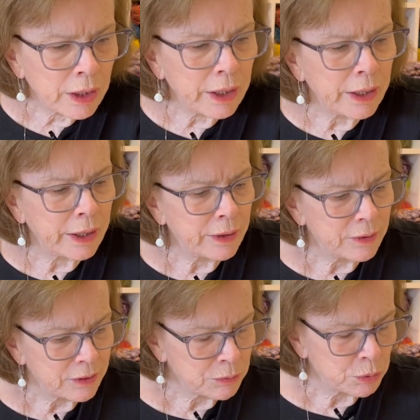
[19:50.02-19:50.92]
And
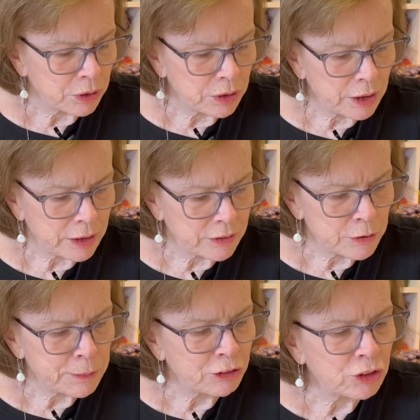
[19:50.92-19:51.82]
this one I
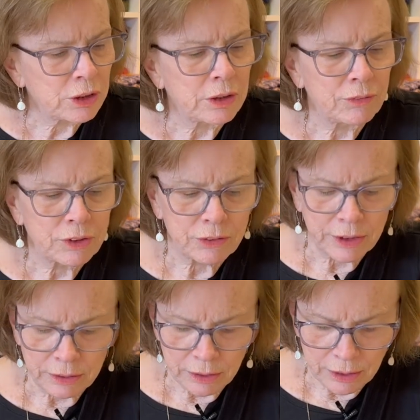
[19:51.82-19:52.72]
especially love because
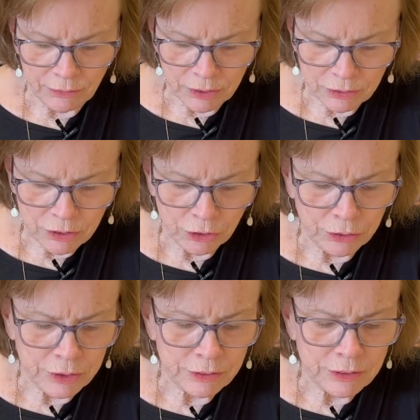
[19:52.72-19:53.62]
I love this
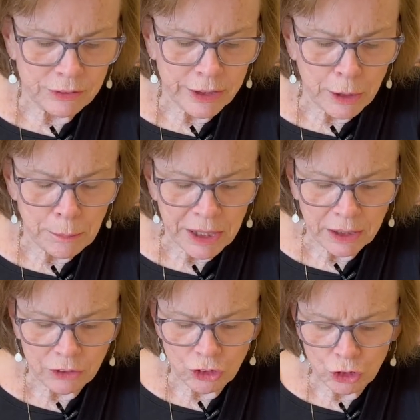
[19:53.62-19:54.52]
color. This is
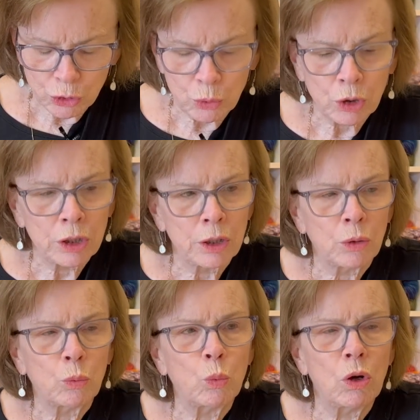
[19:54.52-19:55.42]
Alpaca 2
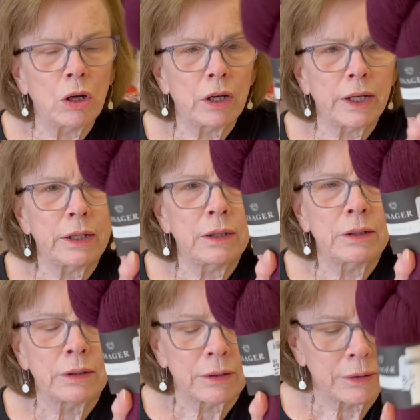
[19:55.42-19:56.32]
Wine.
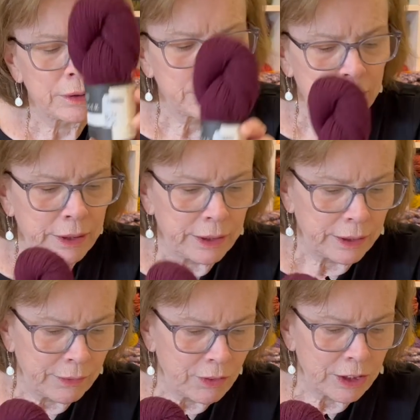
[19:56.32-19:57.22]

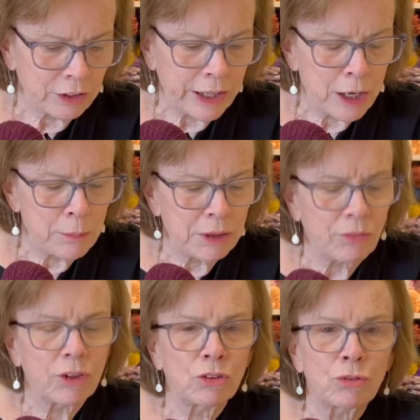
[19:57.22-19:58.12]
And then how about
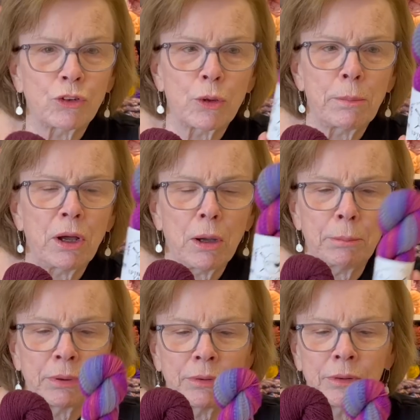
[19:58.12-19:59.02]
this for the
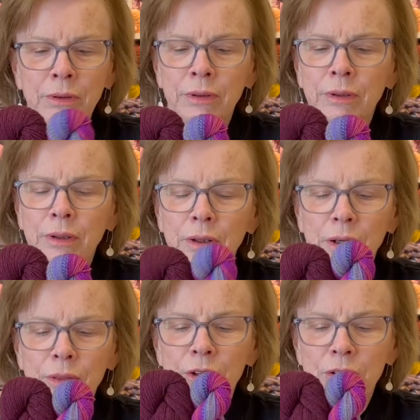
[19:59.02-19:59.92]
pop?
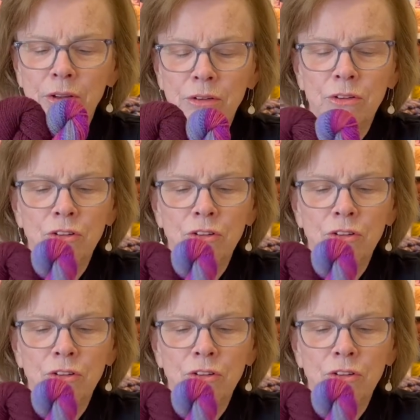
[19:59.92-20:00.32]
I think this is